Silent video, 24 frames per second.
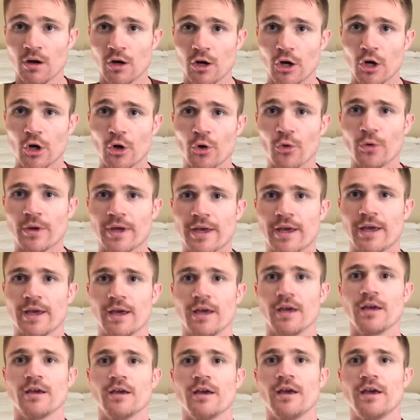
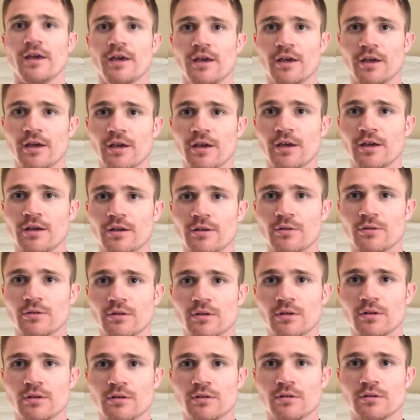Okay, and
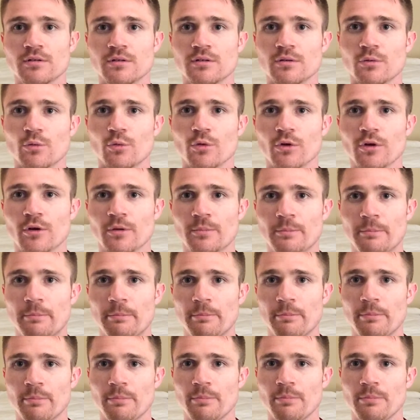we're
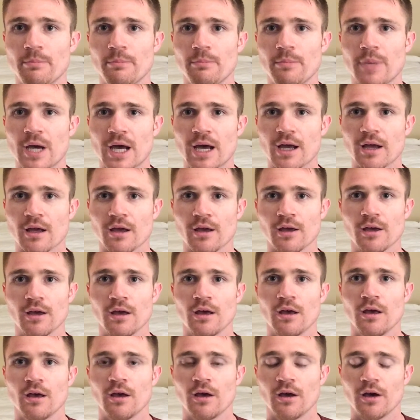back.
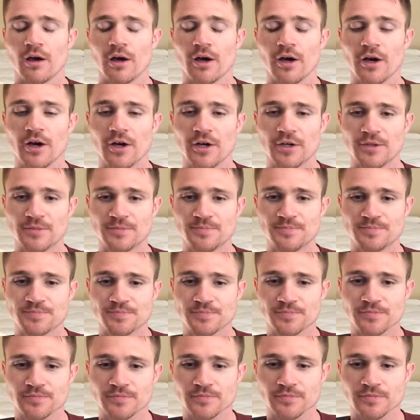Um,
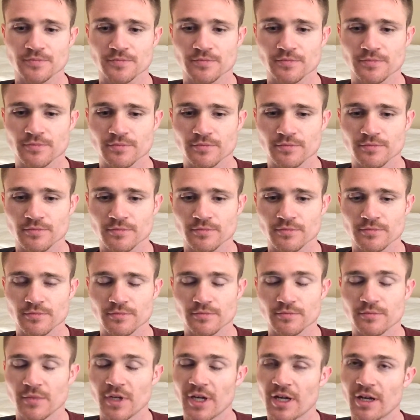
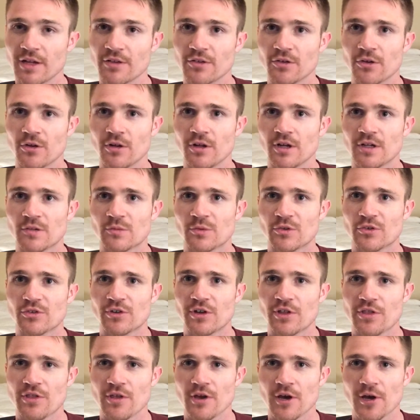Man, I totally lost my train
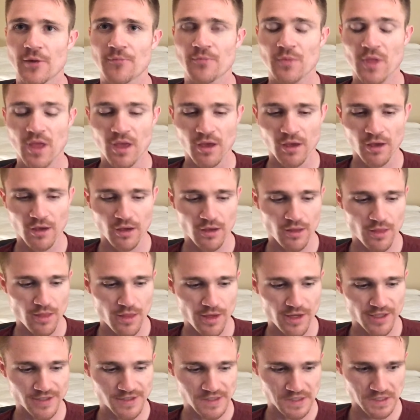of thought.
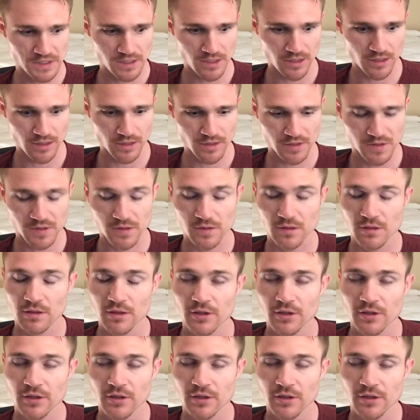That sucks.